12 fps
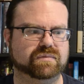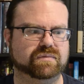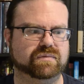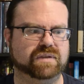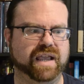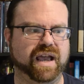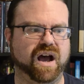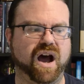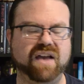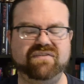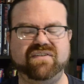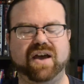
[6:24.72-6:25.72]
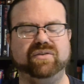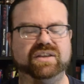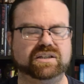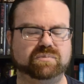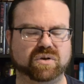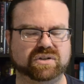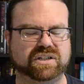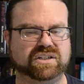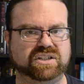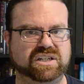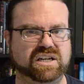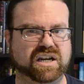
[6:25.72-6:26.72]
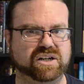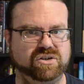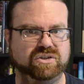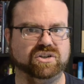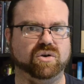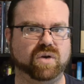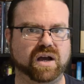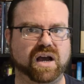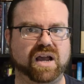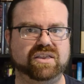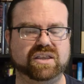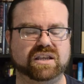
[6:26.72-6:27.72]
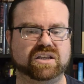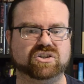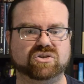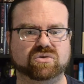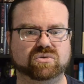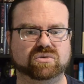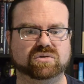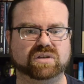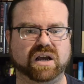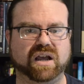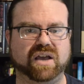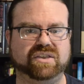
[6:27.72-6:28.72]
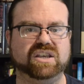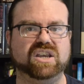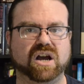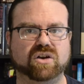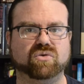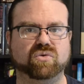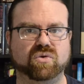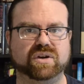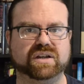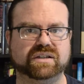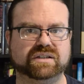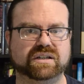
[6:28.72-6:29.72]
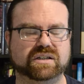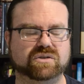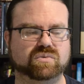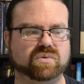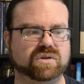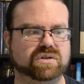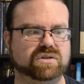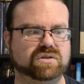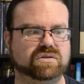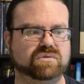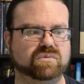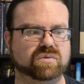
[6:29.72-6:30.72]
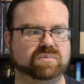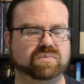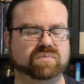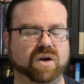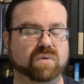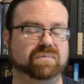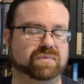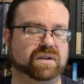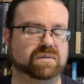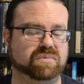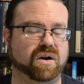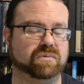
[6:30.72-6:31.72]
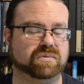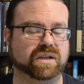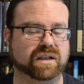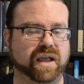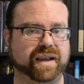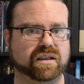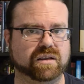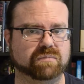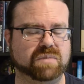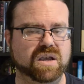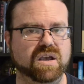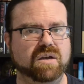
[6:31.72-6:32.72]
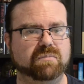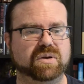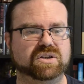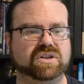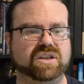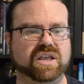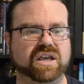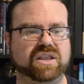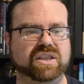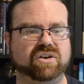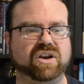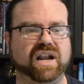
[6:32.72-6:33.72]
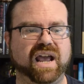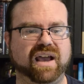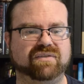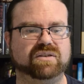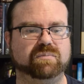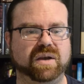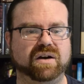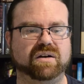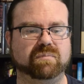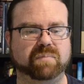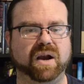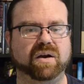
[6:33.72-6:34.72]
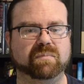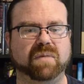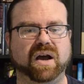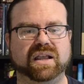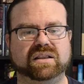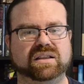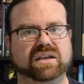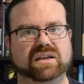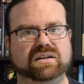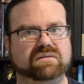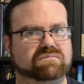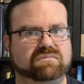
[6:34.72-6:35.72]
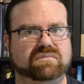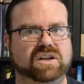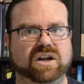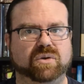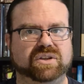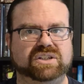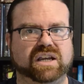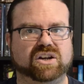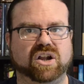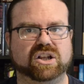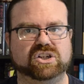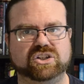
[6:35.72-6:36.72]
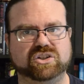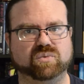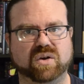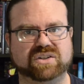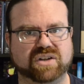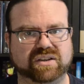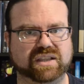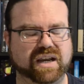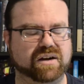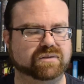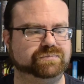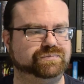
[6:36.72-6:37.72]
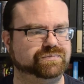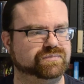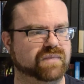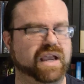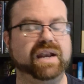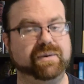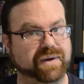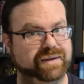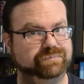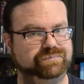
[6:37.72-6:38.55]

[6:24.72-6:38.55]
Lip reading: yeah, I found these books as a teenager, so I think it's cool. I think younger audiences would hopefully probably like them, but they're going to have to bear in mind that, you know, the technology just was not there. Anyway,